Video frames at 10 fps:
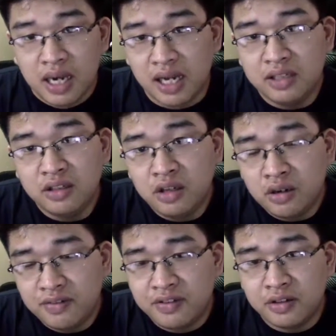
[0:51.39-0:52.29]
I don't know
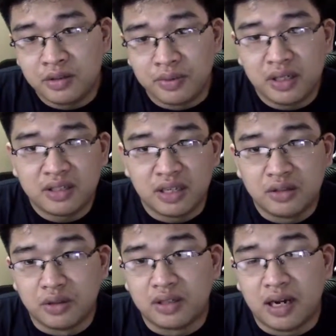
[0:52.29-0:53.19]
if there's a real
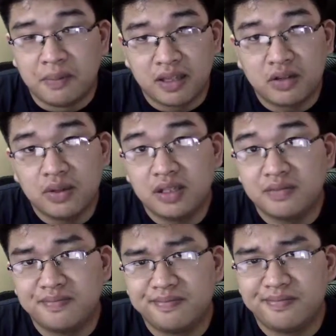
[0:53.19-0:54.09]
central topic to it.
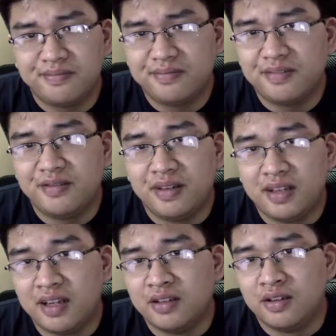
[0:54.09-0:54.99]

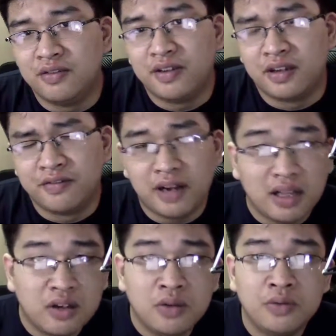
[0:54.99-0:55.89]
Well, I don't know if you can
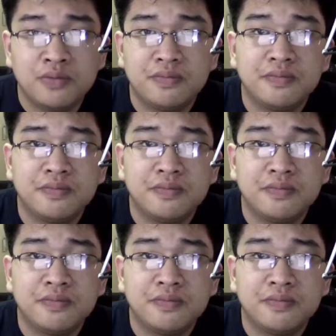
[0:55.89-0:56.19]
follow.